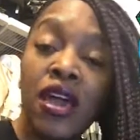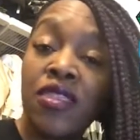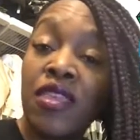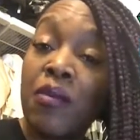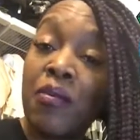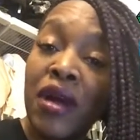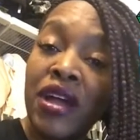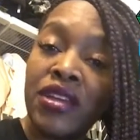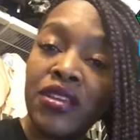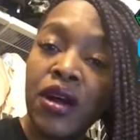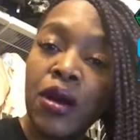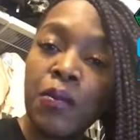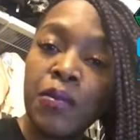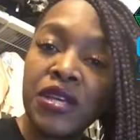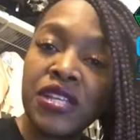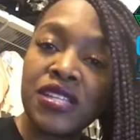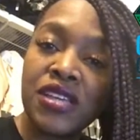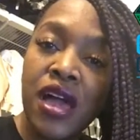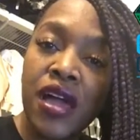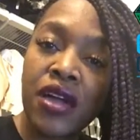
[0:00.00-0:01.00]
They might not
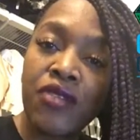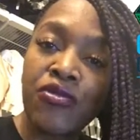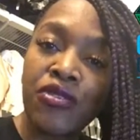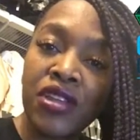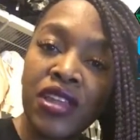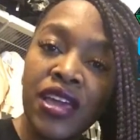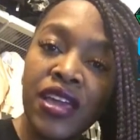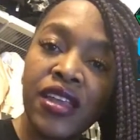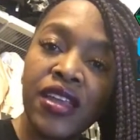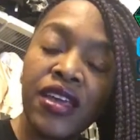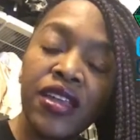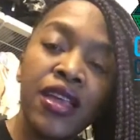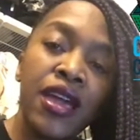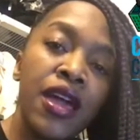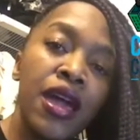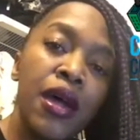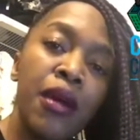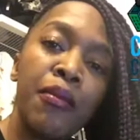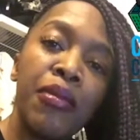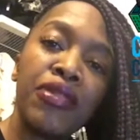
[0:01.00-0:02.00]
be tech related,
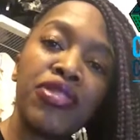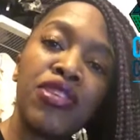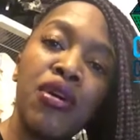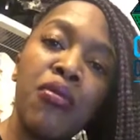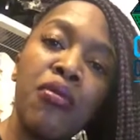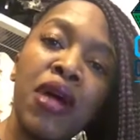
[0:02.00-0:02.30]
but there